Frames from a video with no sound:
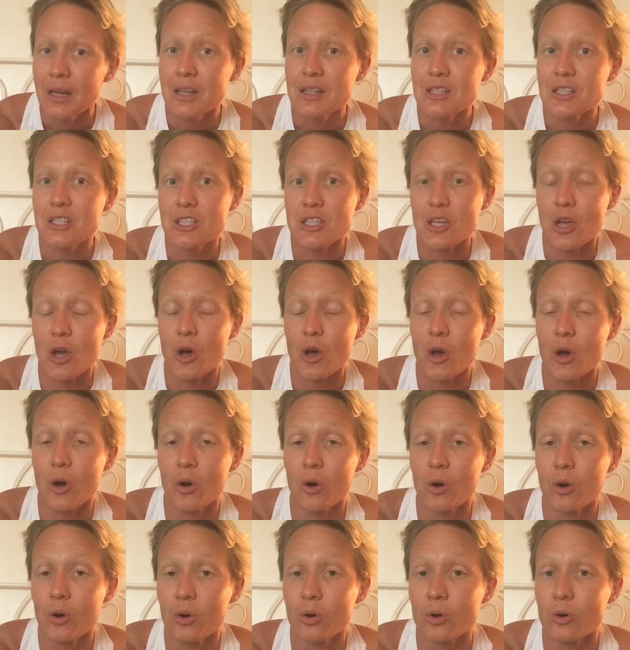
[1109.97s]

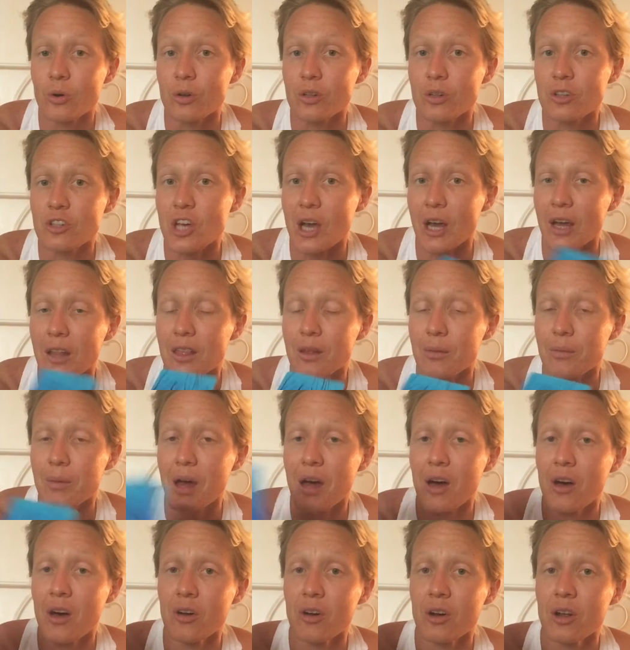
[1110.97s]
So check them
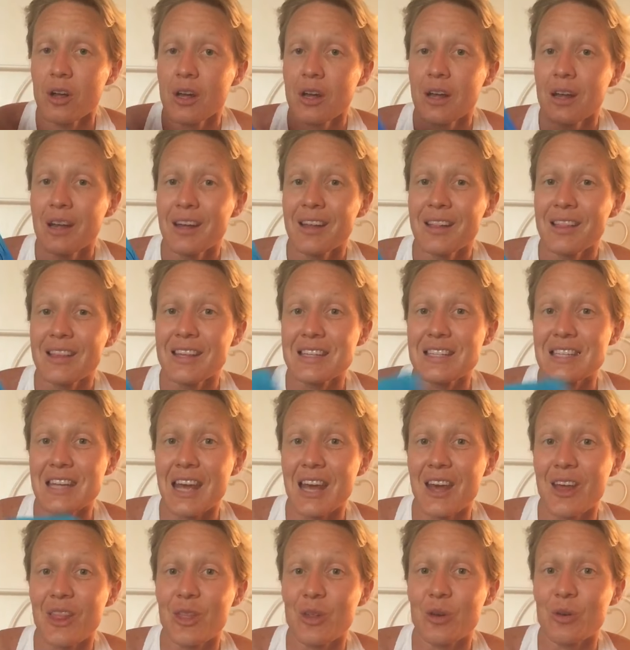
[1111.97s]
out, the
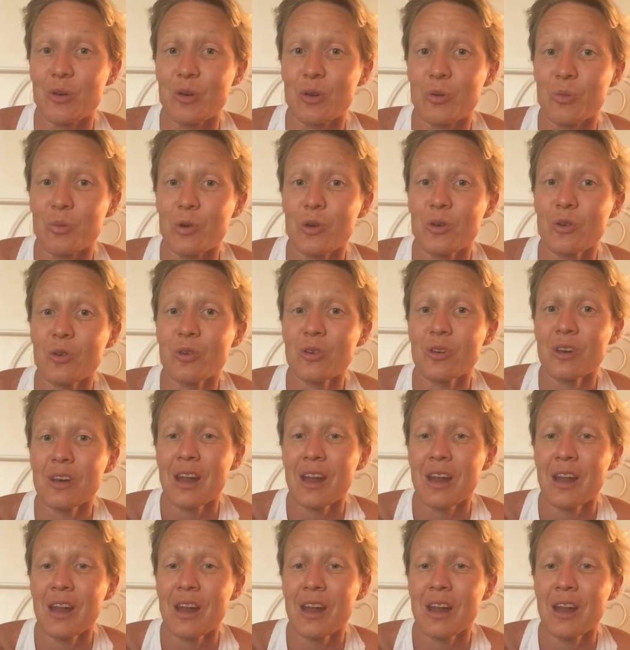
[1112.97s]
day of the new moon.